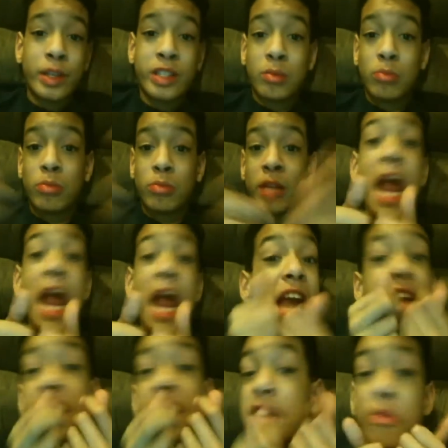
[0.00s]
me some
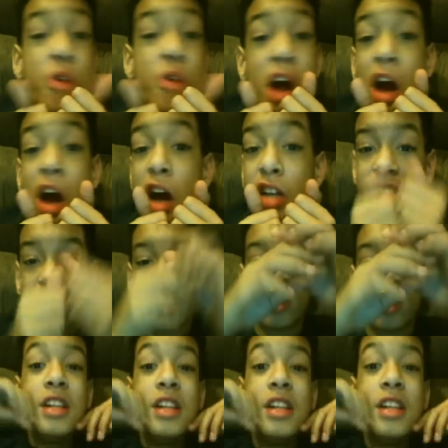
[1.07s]
Candy Crush
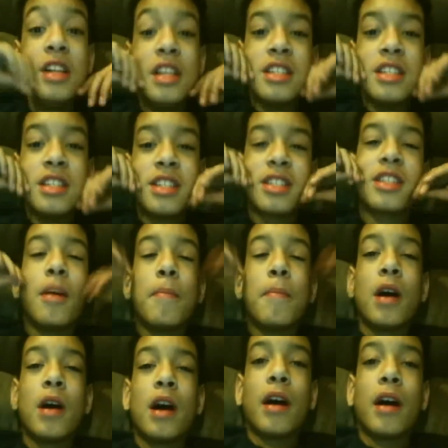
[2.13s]
and
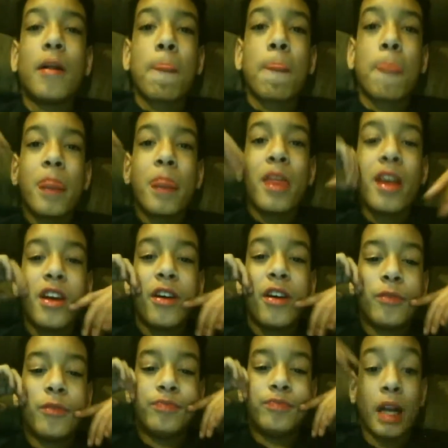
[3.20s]
some, um, you
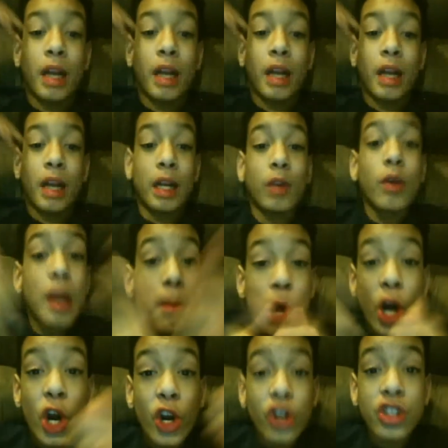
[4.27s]
know, Angry
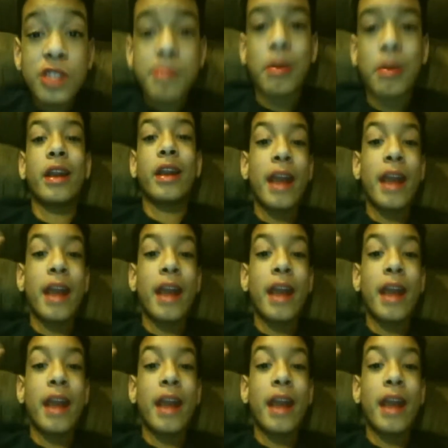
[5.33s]
Birds. But